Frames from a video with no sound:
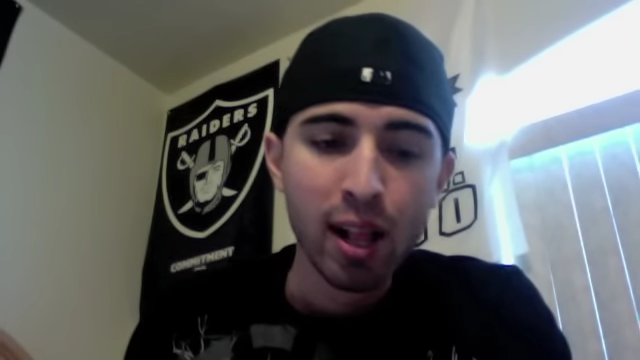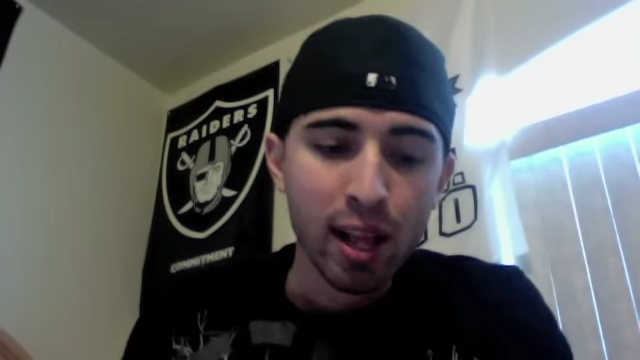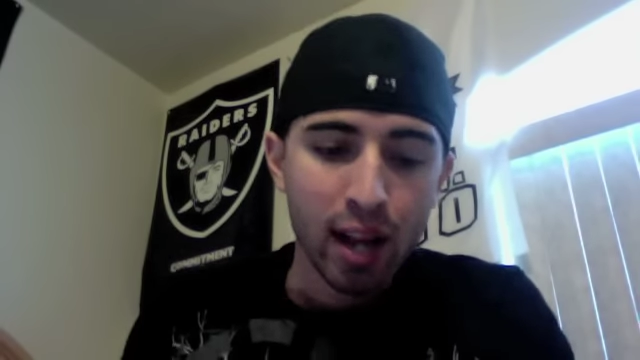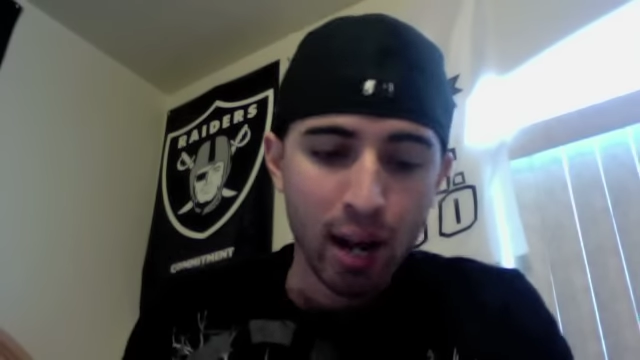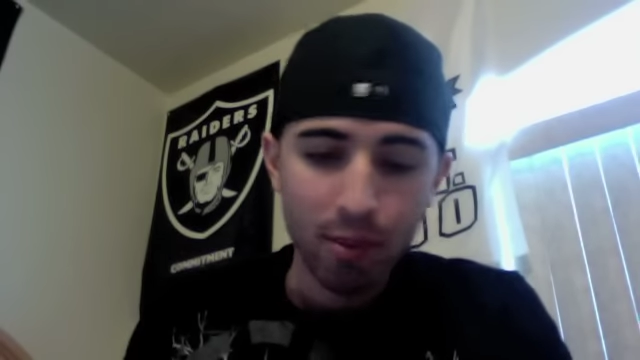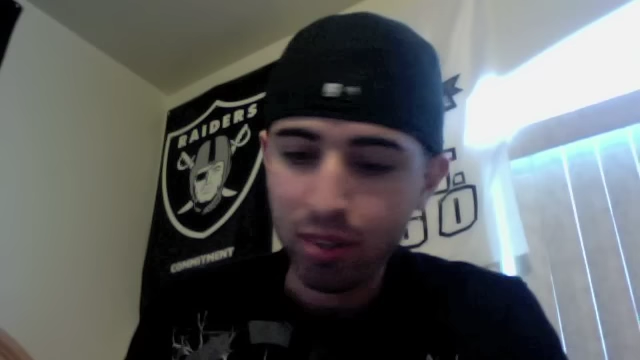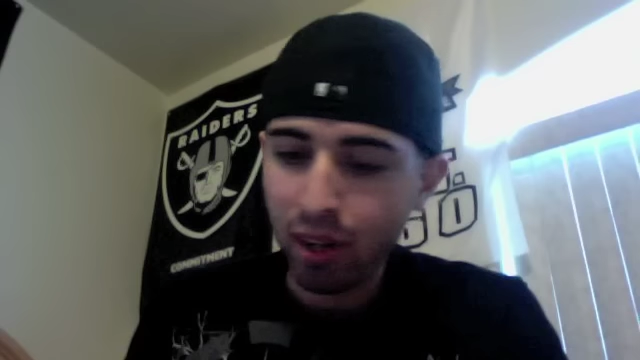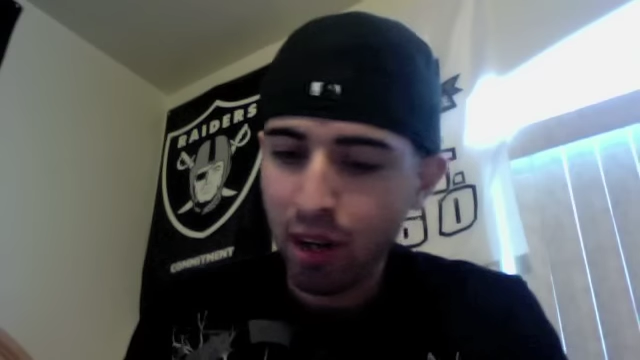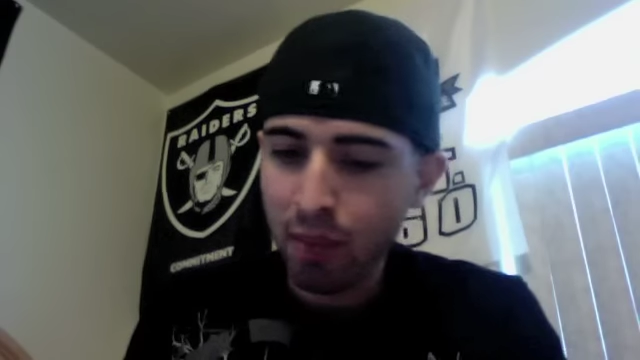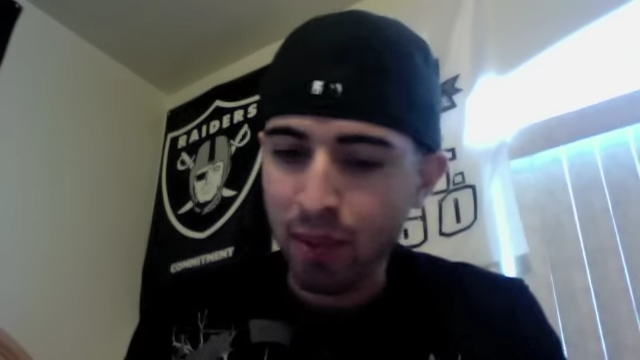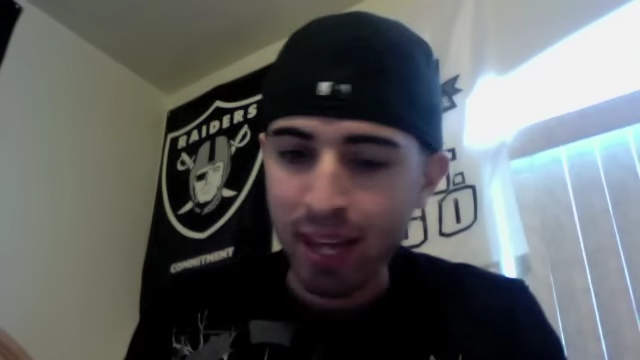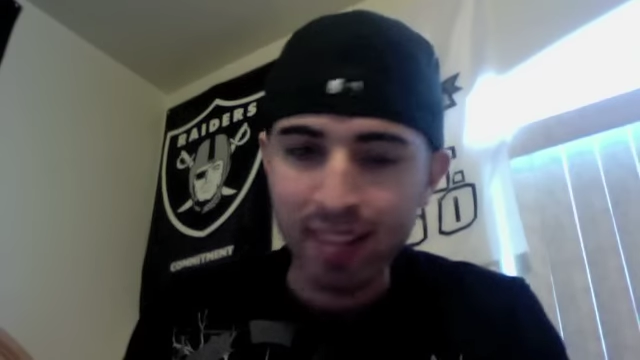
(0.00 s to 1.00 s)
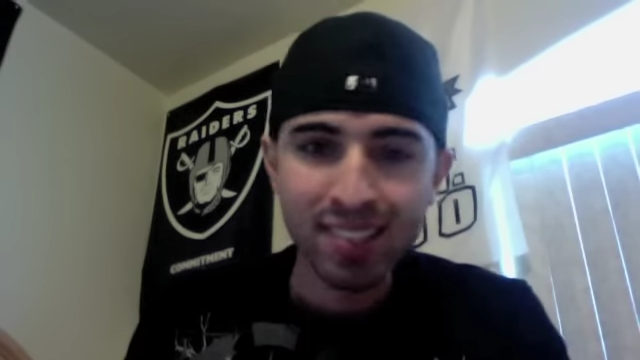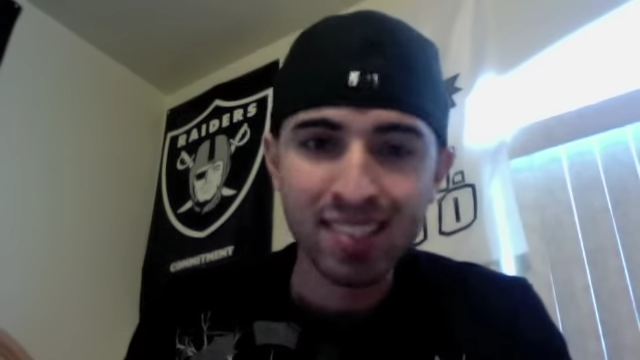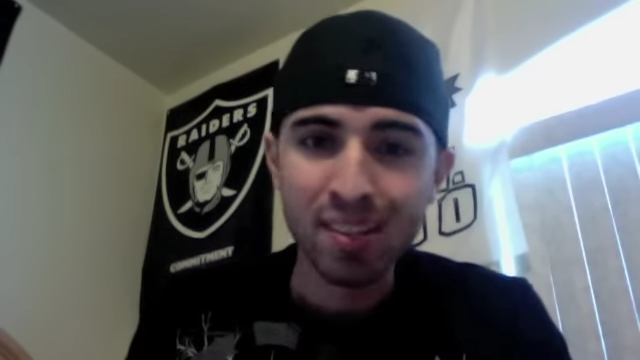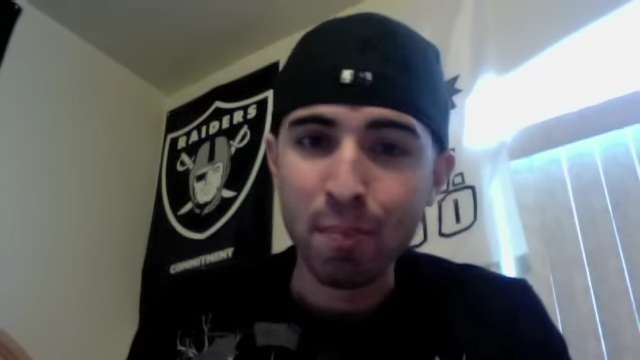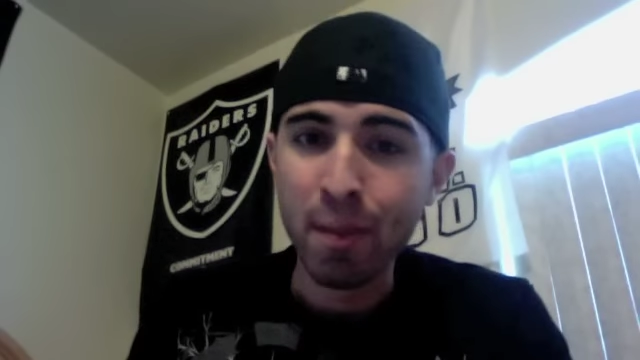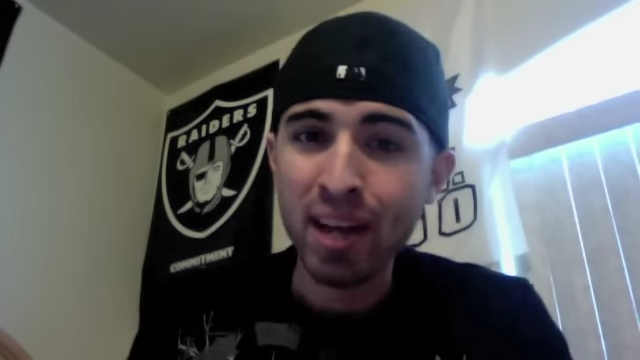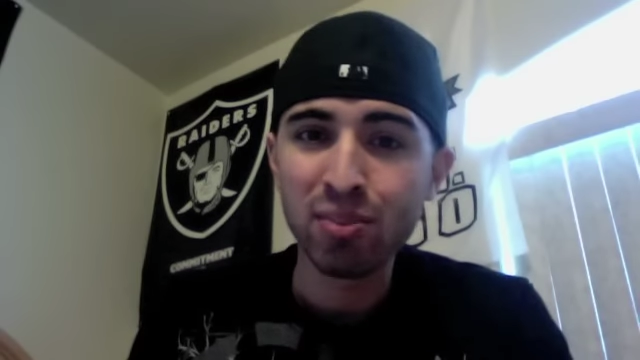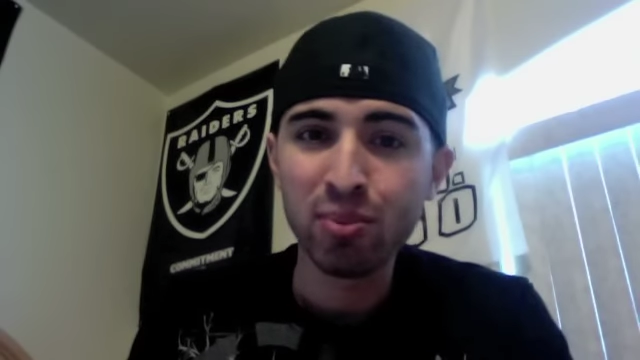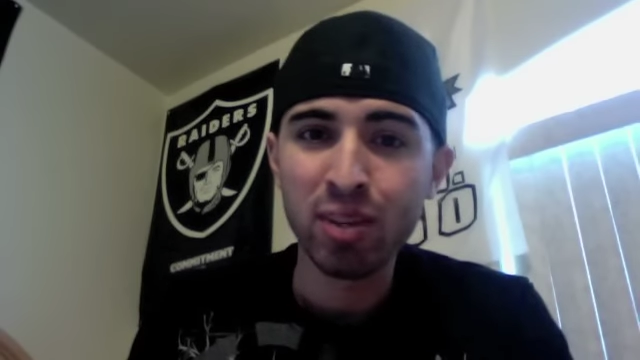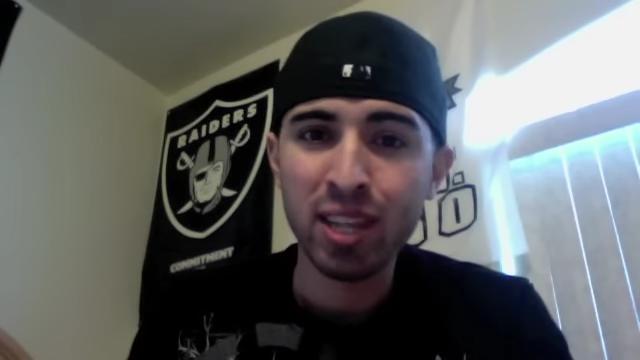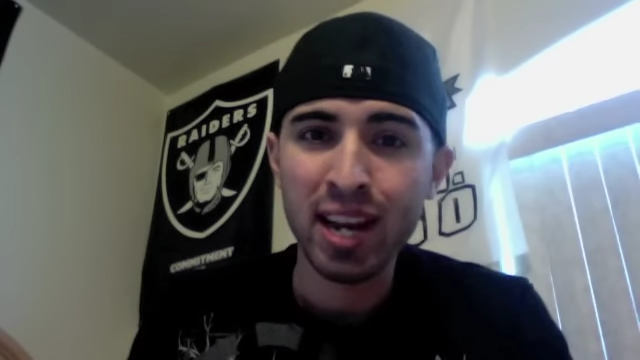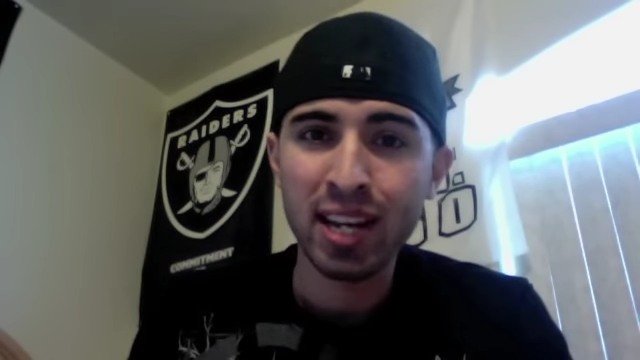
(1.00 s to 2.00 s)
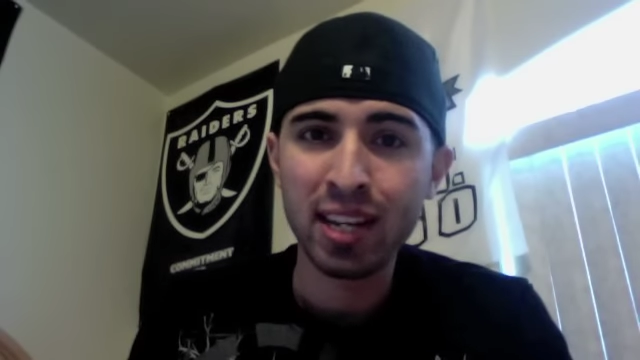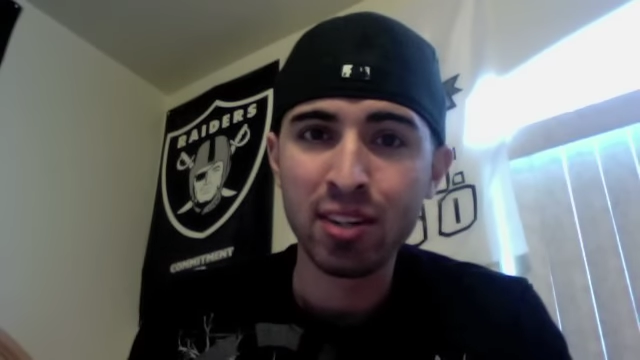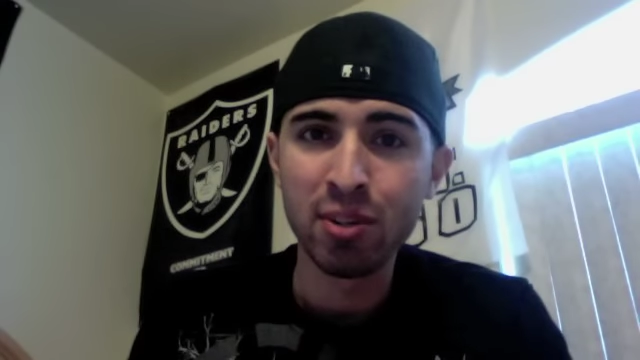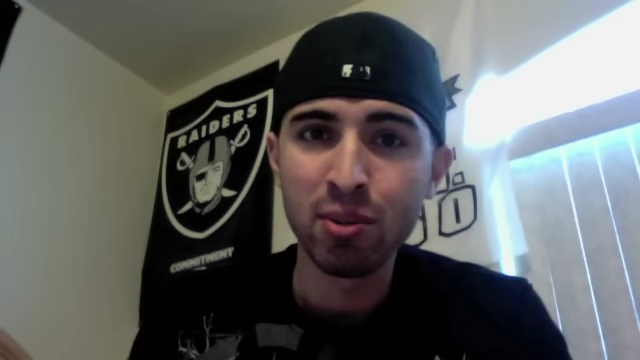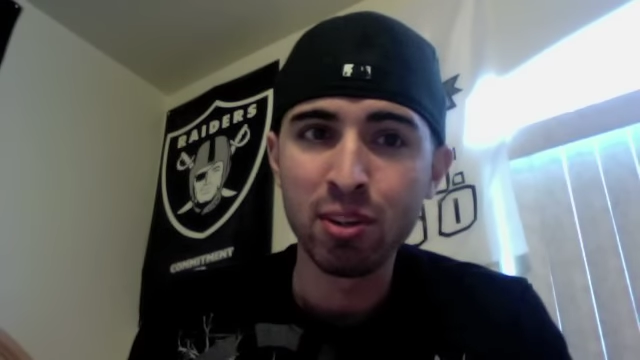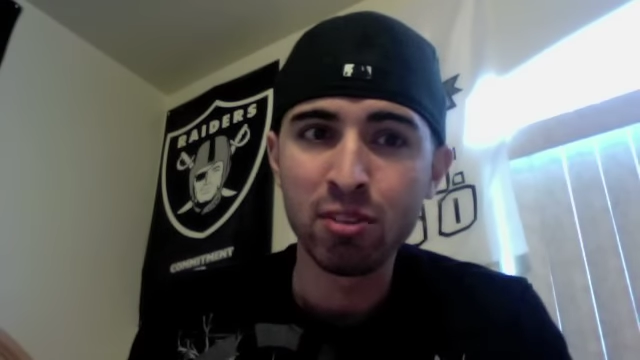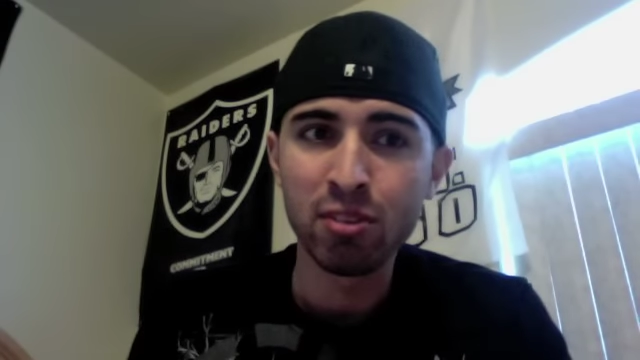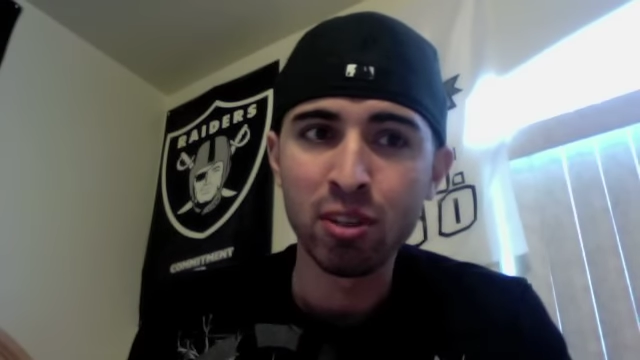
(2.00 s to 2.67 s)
I'm sorry, but that's just the best way that I can do this.